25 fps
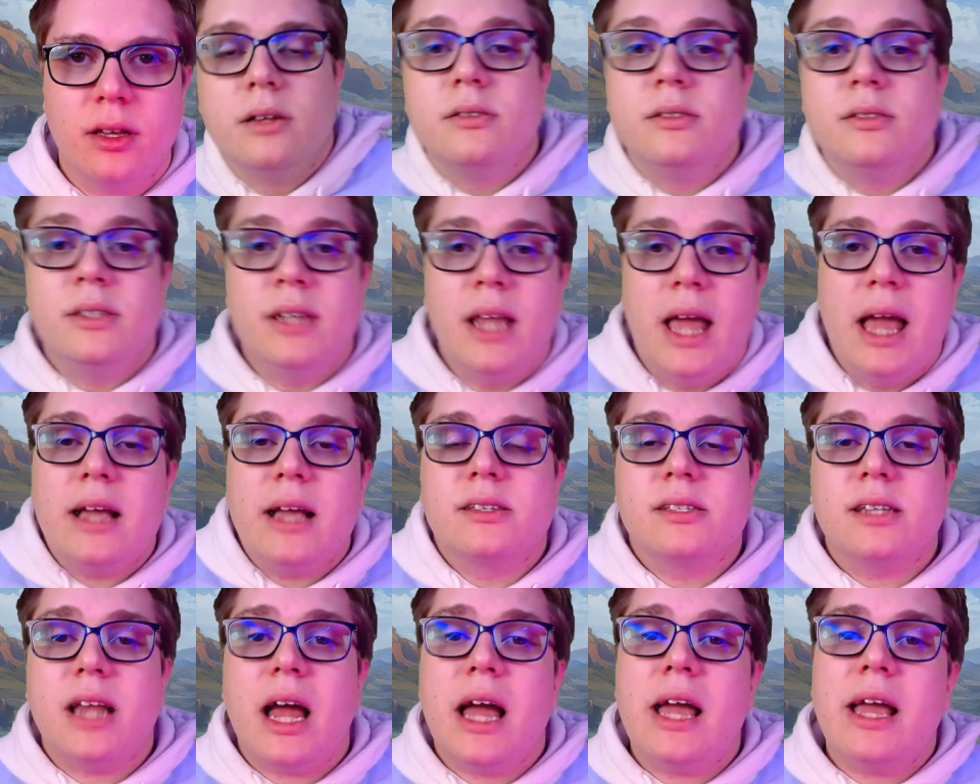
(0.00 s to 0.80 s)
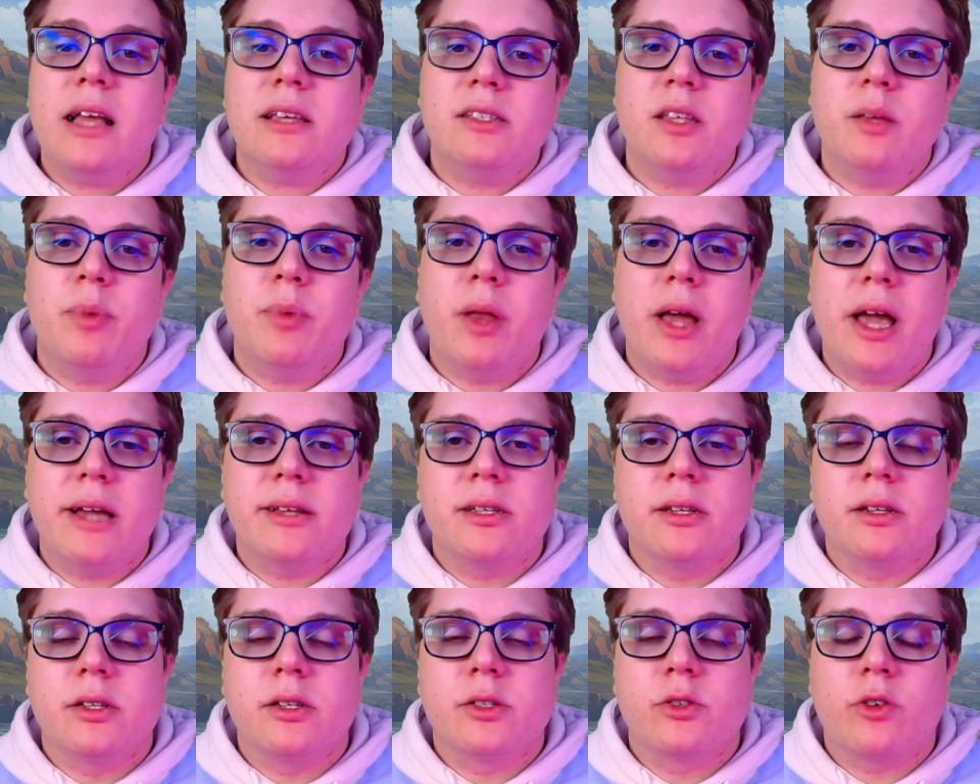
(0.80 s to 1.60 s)
Next, I ask the player
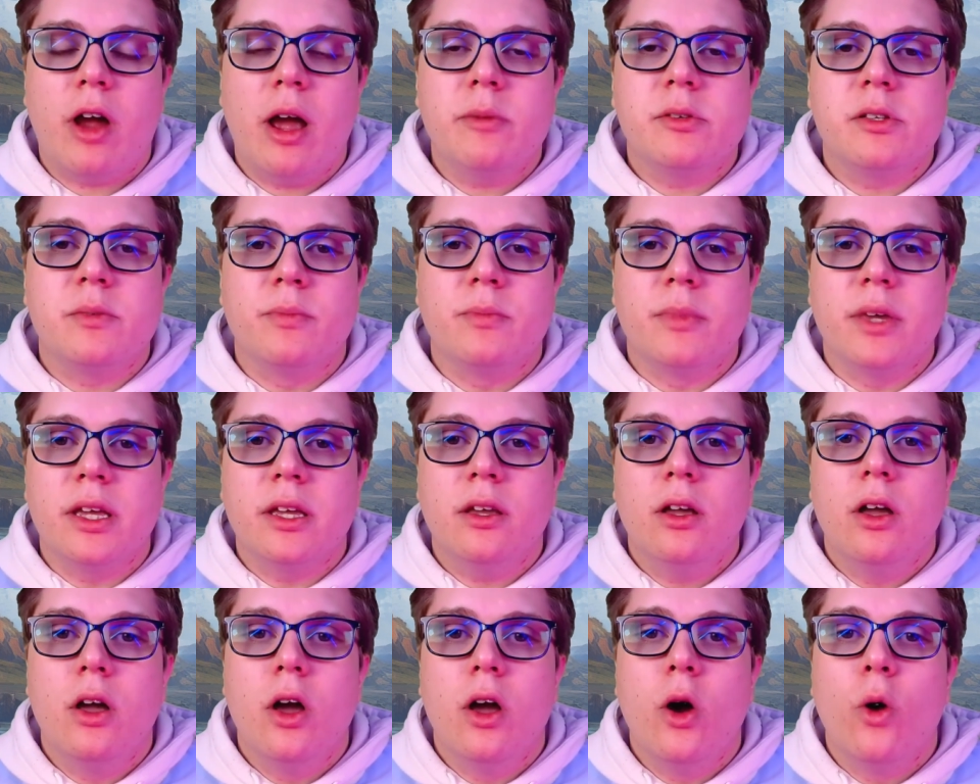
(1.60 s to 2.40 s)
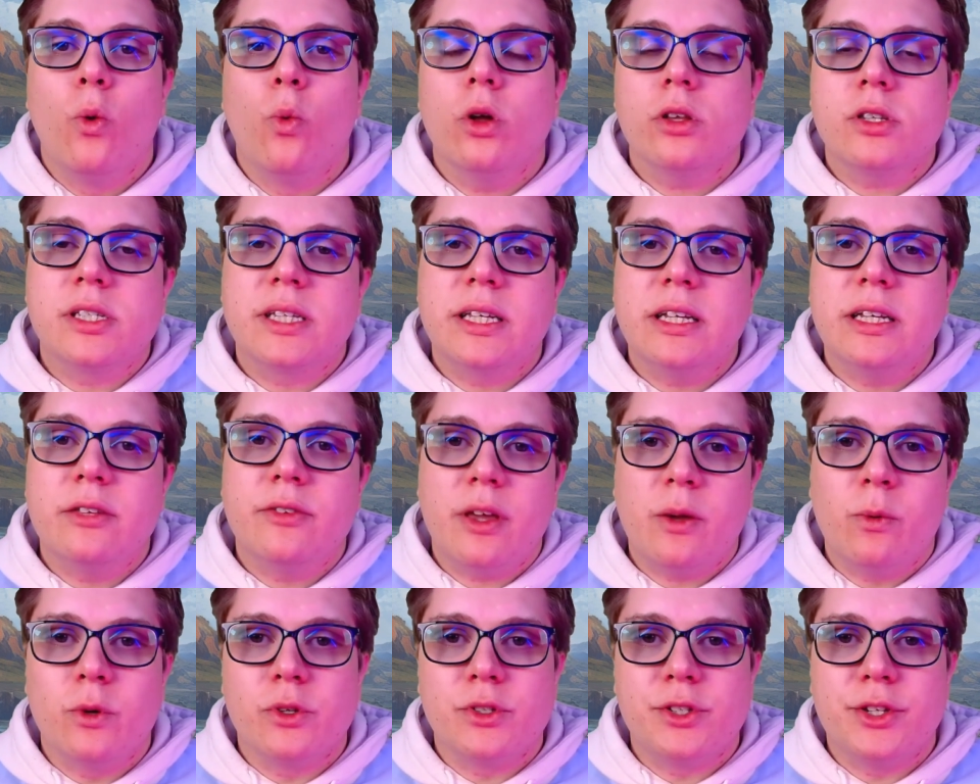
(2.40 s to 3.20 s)
to describe to me what skill
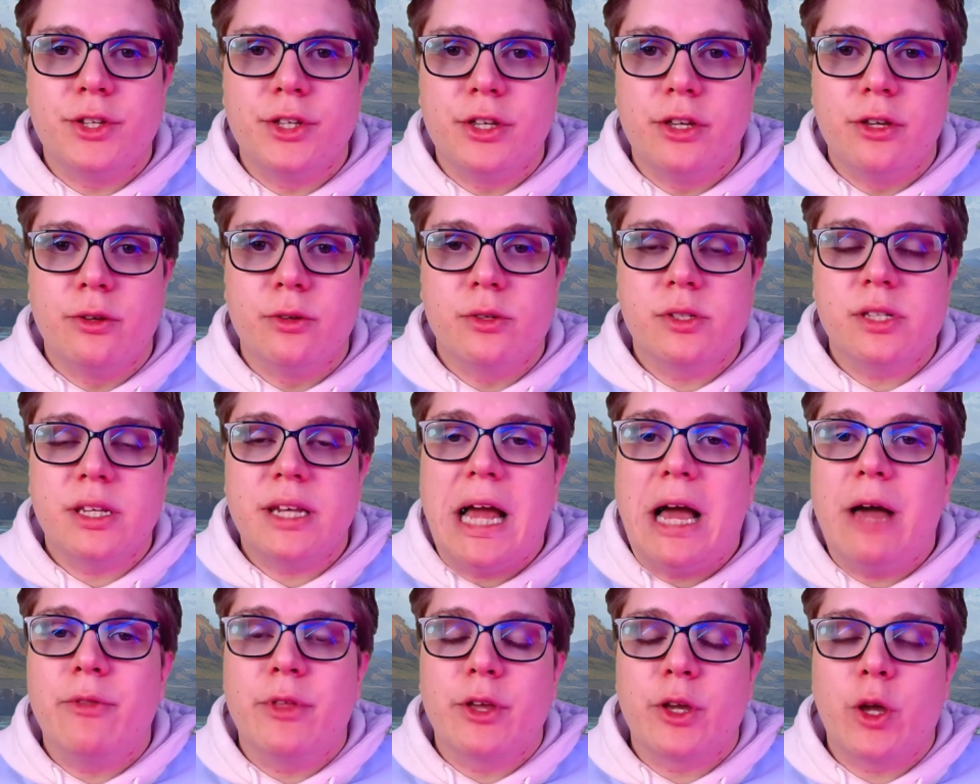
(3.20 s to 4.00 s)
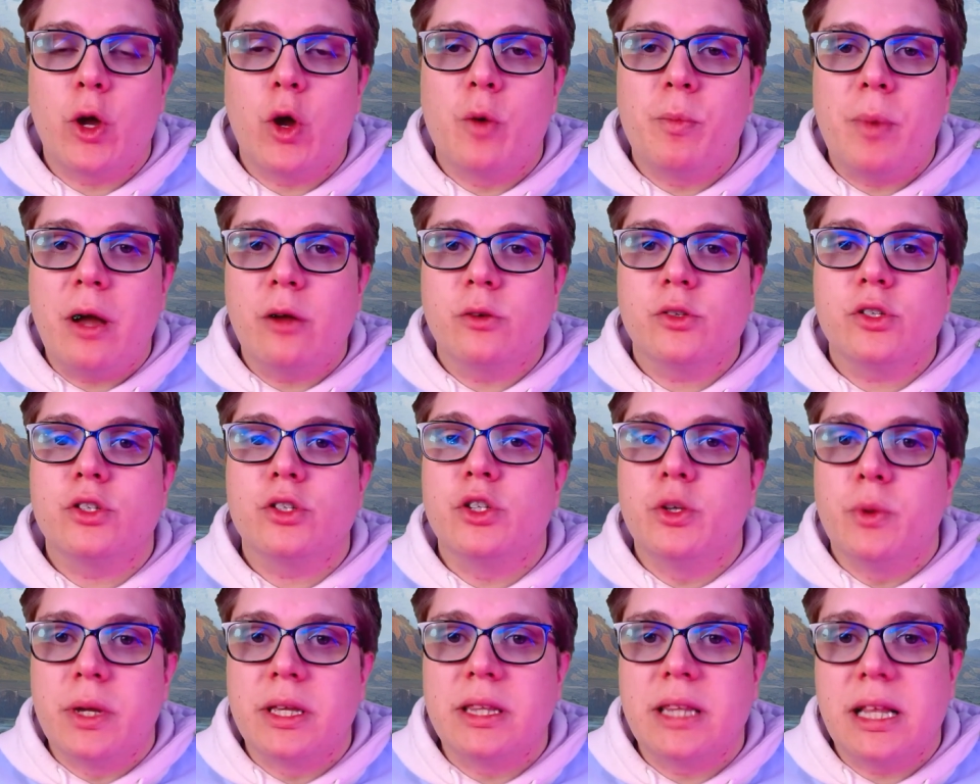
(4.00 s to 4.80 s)
they want to use and how they go about
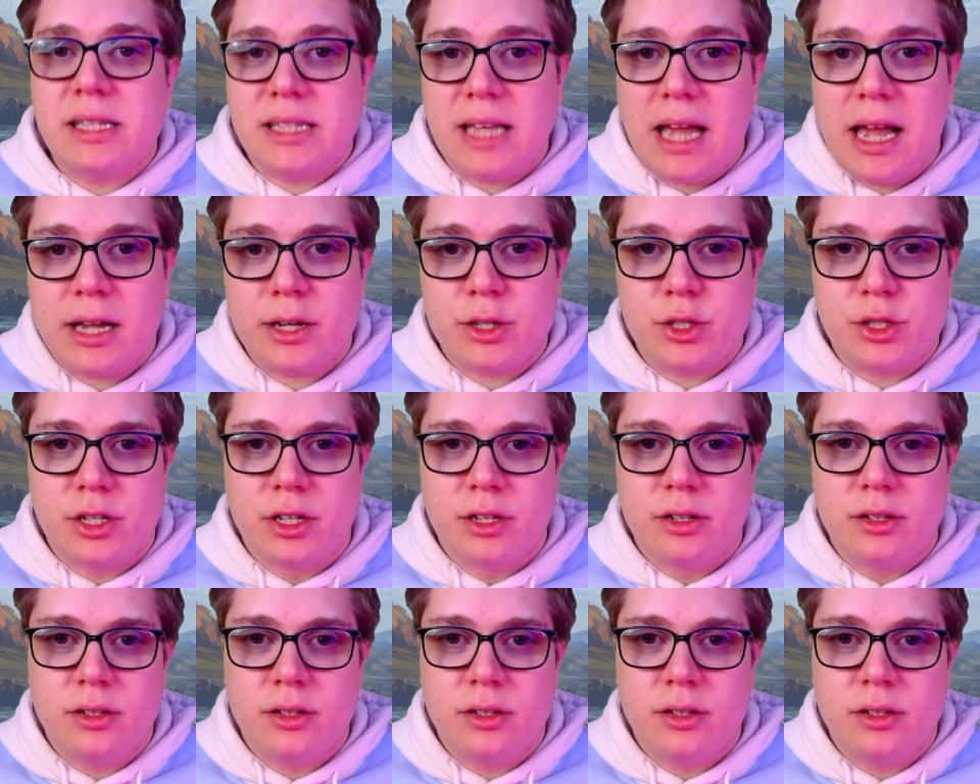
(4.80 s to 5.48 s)
doing that action.